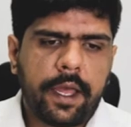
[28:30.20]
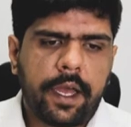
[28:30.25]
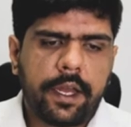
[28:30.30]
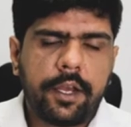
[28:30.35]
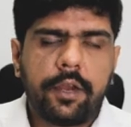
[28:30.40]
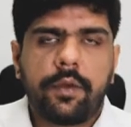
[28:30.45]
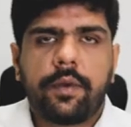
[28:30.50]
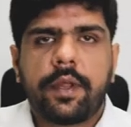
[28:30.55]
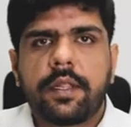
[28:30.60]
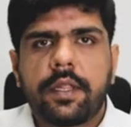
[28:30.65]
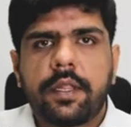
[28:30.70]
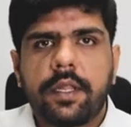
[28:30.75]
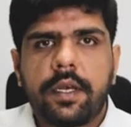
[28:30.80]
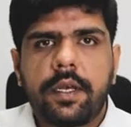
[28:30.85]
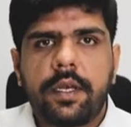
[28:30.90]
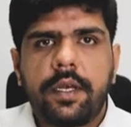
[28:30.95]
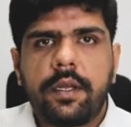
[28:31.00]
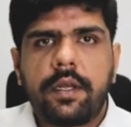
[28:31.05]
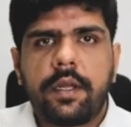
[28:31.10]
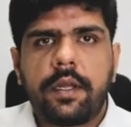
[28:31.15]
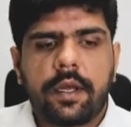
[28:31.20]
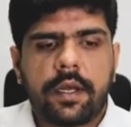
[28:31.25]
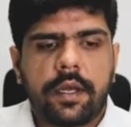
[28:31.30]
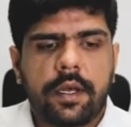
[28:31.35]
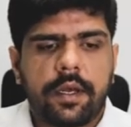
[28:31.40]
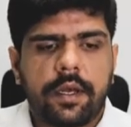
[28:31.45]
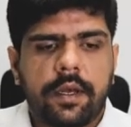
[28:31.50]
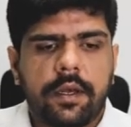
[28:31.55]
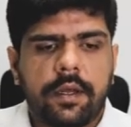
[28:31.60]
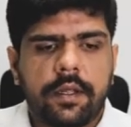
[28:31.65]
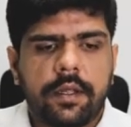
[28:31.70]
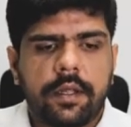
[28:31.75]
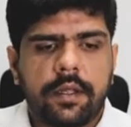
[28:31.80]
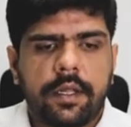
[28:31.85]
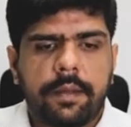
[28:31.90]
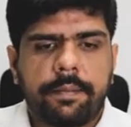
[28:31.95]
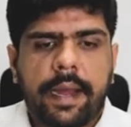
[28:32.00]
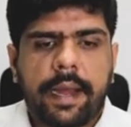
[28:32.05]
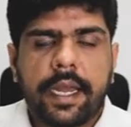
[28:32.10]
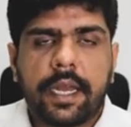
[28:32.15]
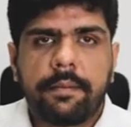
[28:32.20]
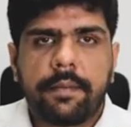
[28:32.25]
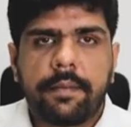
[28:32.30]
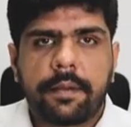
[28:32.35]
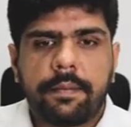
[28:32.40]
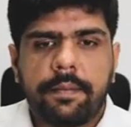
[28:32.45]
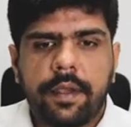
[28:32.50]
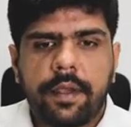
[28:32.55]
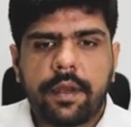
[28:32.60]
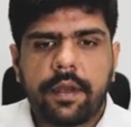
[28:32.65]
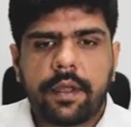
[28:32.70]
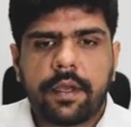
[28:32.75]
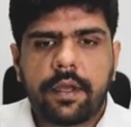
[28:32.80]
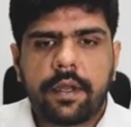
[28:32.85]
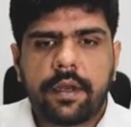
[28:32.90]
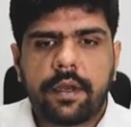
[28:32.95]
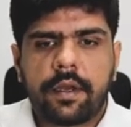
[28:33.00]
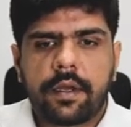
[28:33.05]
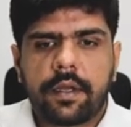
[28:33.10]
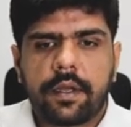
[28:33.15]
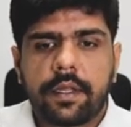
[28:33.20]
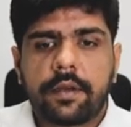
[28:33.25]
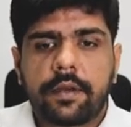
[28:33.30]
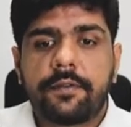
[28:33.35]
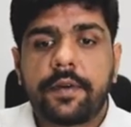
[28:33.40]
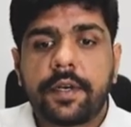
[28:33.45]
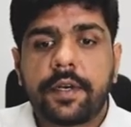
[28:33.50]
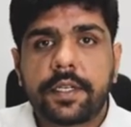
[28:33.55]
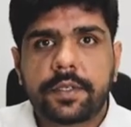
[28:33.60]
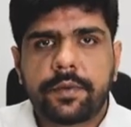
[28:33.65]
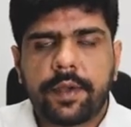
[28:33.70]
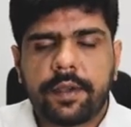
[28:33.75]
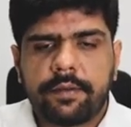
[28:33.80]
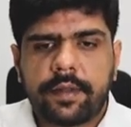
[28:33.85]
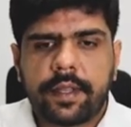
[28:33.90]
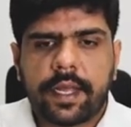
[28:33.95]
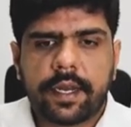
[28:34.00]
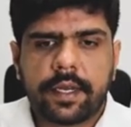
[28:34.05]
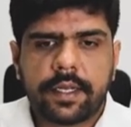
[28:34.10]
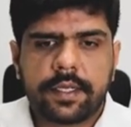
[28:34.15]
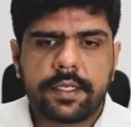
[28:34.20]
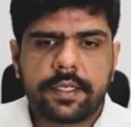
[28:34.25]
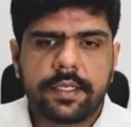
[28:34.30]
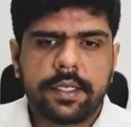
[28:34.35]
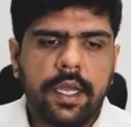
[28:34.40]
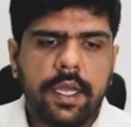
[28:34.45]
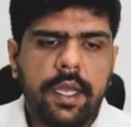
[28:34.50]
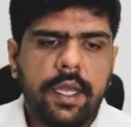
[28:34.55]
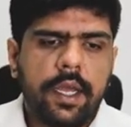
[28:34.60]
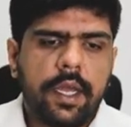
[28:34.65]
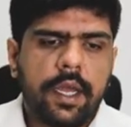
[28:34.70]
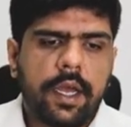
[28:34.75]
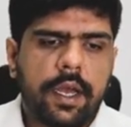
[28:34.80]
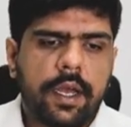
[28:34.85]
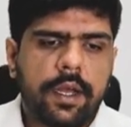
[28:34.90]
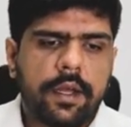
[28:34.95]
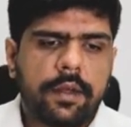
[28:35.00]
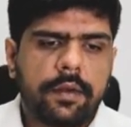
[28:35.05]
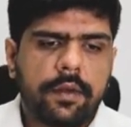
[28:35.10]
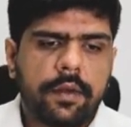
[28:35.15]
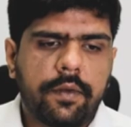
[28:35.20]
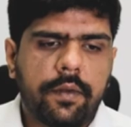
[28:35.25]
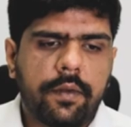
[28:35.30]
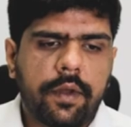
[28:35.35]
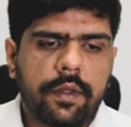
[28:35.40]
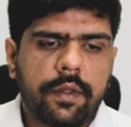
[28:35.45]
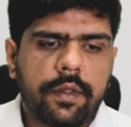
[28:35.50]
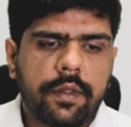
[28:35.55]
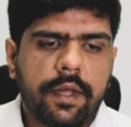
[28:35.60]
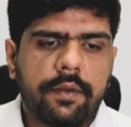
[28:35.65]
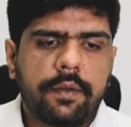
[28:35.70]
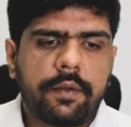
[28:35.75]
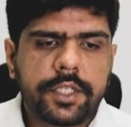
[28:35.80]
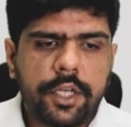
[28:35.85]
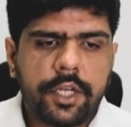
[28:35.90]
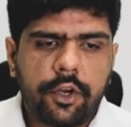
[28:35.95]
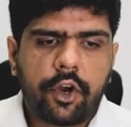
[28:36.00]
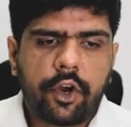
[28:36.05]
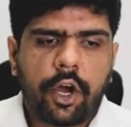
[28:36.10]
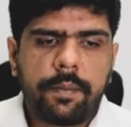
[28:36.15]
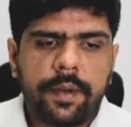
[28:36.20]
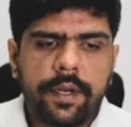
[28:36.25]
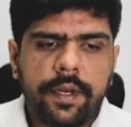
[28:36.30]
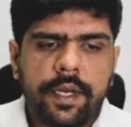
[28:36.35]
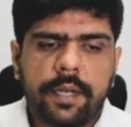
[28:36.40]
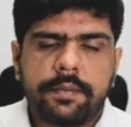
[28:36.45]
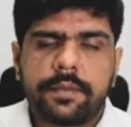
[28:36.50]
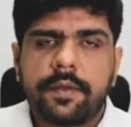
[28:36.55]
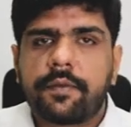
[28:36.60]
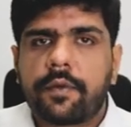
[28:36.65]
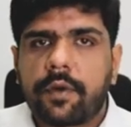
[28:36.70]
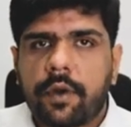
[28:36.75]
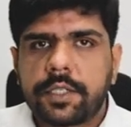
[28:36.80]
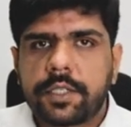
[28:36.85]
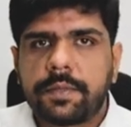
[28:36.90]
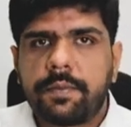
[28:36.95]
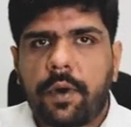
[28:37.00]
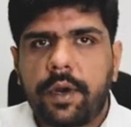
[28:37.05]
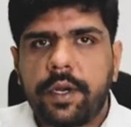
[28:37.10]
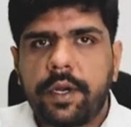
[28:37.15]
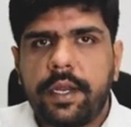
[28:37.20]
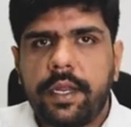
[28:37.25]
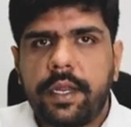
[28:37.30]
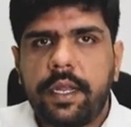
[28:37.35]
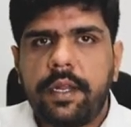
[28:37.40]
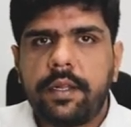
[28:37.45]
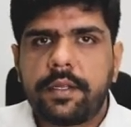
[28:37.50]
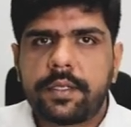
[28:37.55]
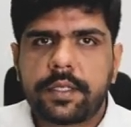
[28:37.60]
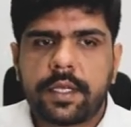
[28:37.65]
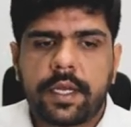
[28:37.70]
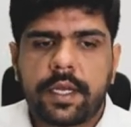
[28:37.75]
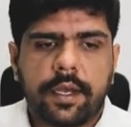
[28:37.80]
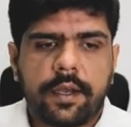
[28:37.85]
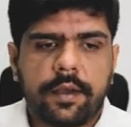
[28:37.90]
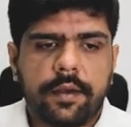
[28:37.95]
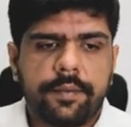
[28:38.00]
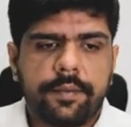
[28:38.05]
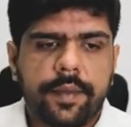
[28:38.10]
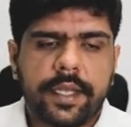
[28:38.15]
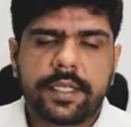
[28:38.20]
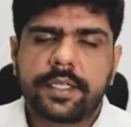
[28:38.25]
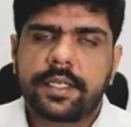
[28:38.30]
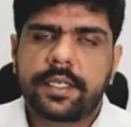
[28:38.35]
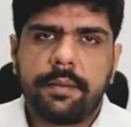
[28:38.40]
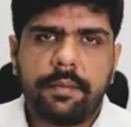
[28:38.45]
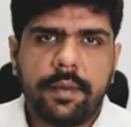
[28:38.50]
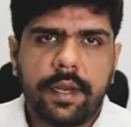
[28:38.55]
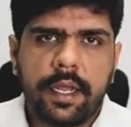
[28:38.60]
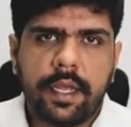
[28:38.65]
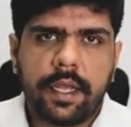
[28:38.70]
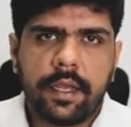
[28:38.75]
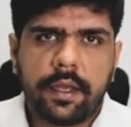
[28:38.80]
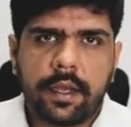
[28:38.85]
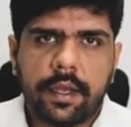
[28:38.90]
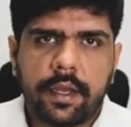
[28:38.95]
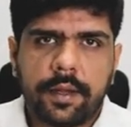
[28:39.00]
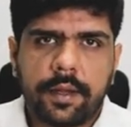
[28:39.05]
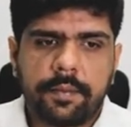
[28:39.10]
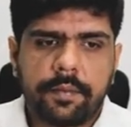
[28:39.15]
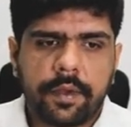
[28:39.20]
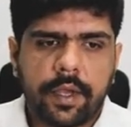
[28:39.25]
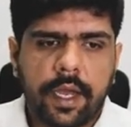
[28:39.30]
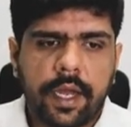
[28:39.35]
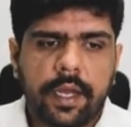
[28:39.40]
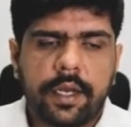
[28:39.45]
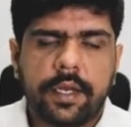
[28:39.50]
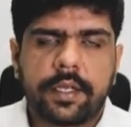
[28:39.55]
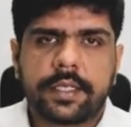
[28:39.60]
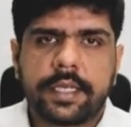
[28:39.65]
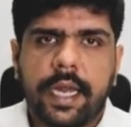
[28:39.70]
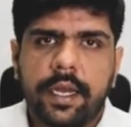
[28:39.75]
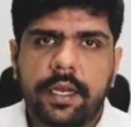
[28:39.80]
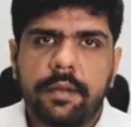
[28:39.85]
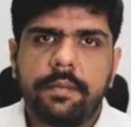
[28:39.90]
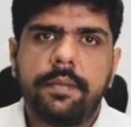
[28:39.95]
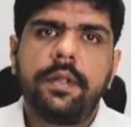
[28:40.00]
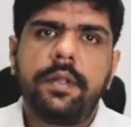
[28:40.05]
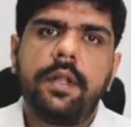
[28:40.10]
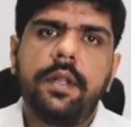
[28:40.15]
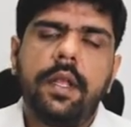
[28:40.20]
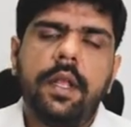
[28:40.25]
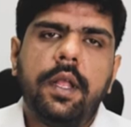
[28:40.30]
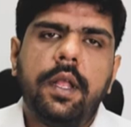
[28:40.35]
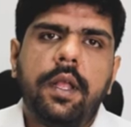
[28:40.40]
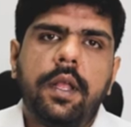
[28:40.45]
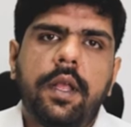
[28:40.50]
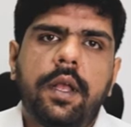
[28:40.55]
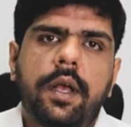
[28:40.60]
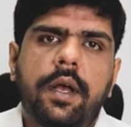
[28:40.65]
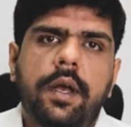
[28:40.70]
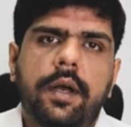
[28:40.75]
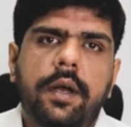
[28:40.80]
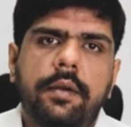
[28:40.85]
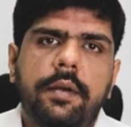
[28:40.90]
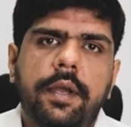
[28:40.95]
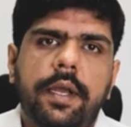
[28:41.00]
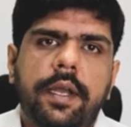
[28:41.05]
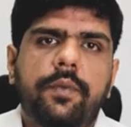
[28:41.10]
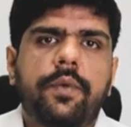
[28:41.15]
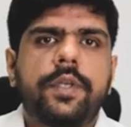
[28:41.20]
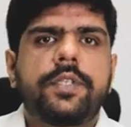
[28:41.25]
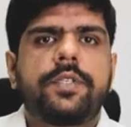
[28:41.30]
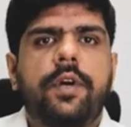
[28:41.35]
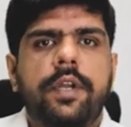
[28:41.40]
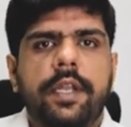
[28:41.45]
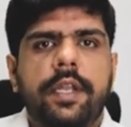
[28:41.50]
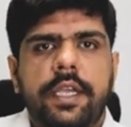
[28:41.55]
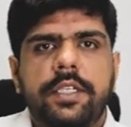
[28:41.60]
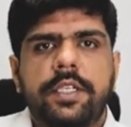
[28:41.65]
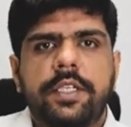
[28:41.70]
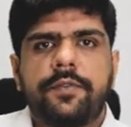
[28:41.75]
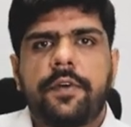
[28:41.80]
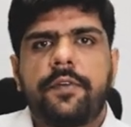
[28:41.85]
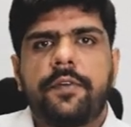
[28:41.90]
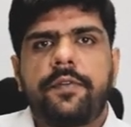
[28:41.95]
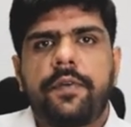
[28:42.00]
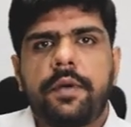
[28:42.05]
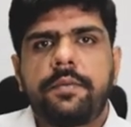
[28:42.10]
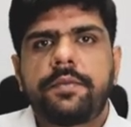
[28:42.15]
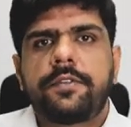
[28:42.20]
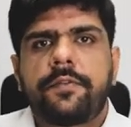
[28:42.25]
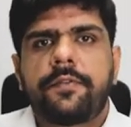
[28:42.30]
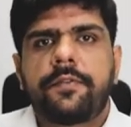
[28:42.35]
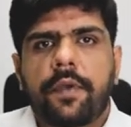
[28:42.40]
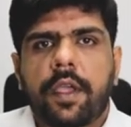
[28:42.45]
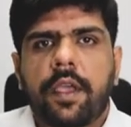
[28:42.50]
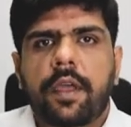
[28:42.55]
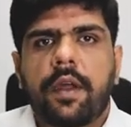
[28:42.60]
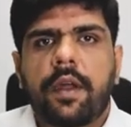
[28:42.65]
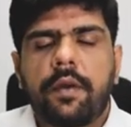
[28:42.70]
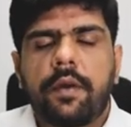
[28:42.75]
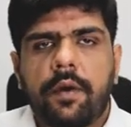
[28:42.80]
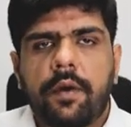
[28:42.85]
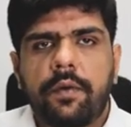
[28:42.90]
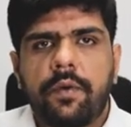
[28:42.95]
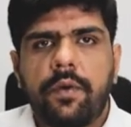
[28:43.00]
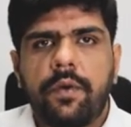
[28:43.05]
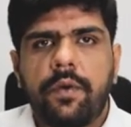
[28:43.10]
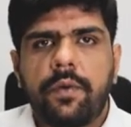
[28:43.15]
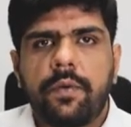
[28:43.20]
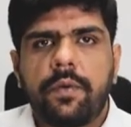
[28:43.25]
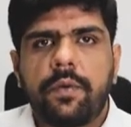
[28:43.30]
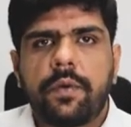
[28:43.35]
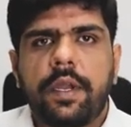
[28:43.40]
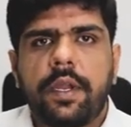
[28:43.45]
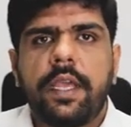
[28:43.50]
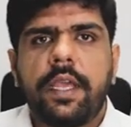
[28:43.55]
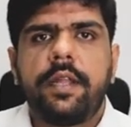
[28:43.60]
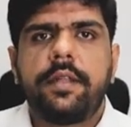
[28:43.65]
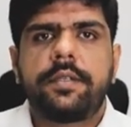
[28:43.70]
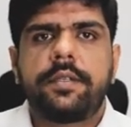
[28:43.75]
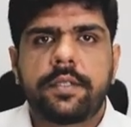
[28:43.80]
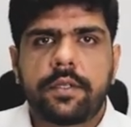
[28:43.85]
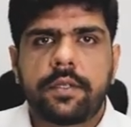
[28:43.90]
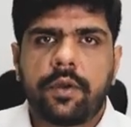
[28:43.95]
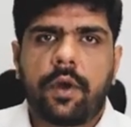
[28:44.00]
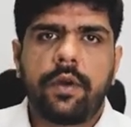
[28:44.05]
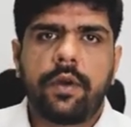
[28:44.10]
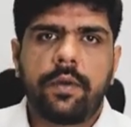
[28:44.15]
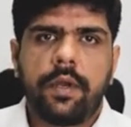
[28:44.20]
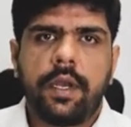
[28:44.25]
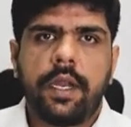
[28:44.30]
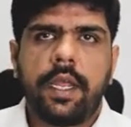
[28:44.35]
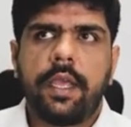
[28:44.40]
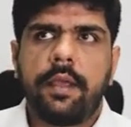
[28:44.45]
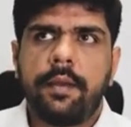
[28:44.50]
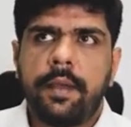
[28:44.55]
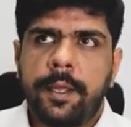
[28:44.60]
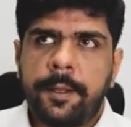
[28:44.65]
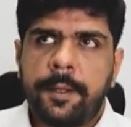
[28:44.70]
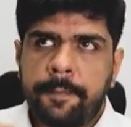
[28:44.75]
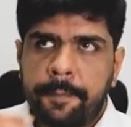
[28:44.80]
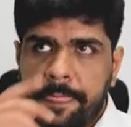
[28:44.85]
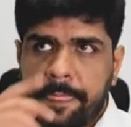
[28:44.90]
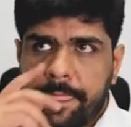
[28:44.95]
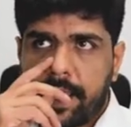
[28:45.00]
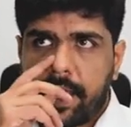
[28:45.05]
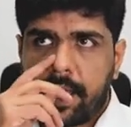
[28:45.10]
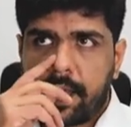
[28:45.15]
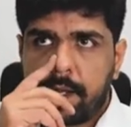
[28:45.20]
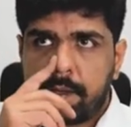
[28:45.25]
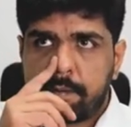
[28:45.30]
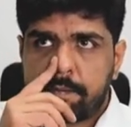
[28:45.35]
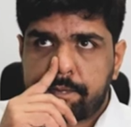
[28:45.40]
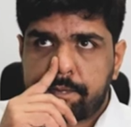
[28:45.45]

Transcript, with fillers: during the the pandemic period, the first wave that is, there was a drop in terms of cross-border deals, uh, extremely uh, understandable. Uh, it was not easy for firms to figure out how to do deals, not only uh,